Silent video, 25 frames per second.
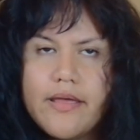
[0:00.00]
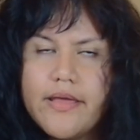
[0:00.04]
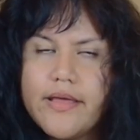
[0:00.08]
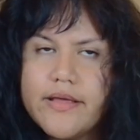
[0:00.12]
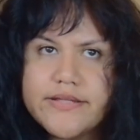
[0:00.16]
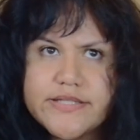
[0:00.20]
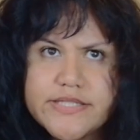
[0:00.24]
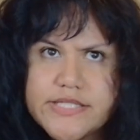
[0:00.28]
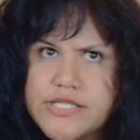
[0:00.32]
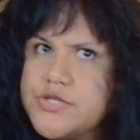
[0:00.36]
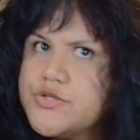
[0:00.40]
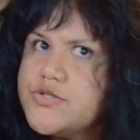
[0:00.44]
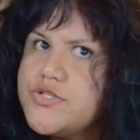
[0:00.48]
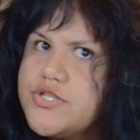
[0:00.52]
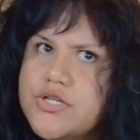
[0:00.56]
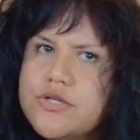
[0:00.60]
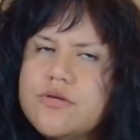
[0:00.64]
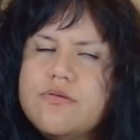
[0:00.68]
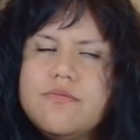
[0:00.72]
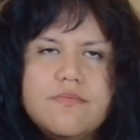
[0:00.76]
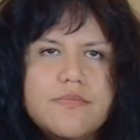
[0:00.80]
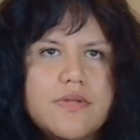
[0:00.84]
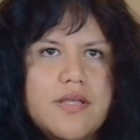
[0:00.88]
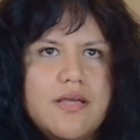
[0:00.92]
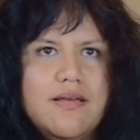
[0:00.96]
excuse
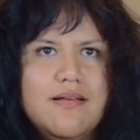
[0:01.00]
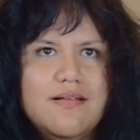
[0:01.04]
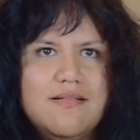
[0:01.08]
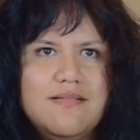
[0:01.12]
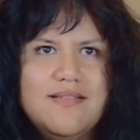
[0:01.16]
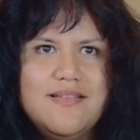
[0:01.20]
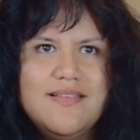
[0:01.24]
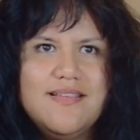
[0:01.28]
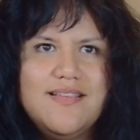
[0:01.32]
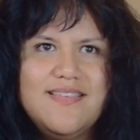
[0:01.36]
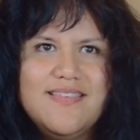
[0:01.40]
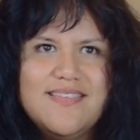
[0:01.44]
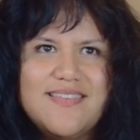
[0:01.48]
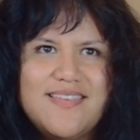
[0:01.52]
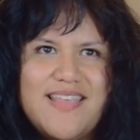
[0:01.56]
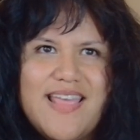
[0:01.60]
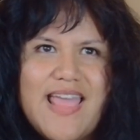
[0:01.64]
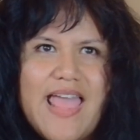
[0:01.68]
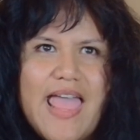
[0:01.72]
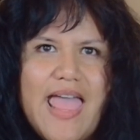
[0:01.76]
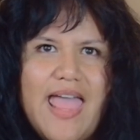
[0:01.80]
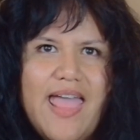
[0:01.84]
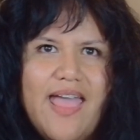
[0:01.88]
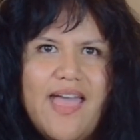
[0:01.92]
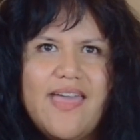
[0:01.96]
you. I
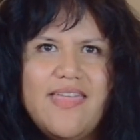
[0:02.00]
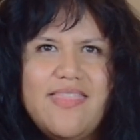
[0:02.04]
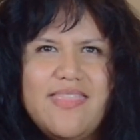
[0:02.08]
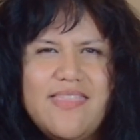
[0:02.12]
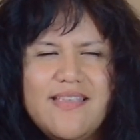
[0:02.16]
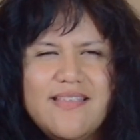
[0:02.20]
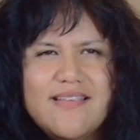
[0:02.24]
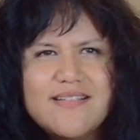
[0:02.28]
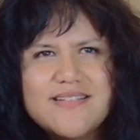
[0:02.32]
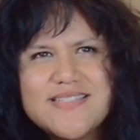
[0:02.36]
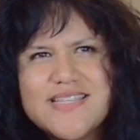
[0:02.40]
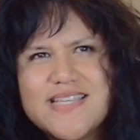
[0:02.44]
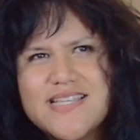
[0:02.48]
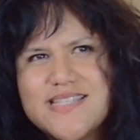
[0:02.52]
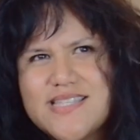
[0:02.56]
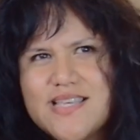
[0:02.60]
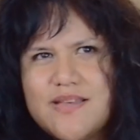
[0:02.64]
think there's like